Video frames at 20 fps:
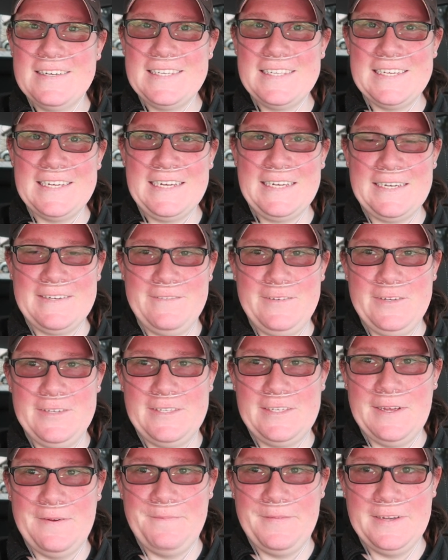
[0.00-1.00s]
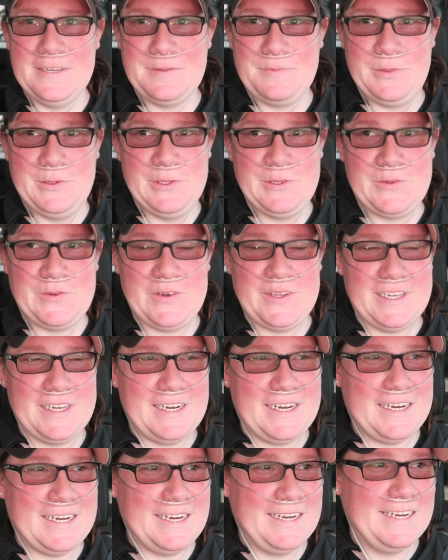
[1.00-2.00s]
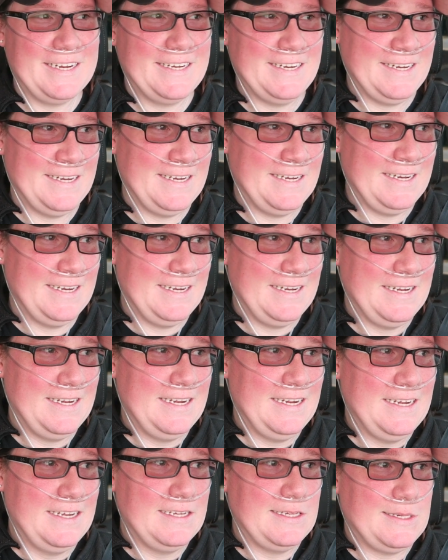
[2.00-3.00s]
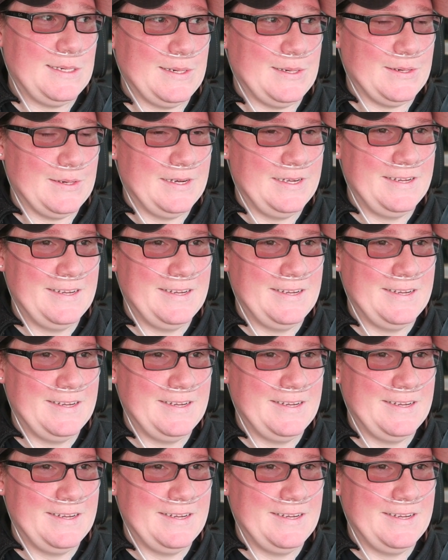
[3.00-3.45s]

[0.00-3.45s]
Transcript: I think I've used up my spoons for the day, so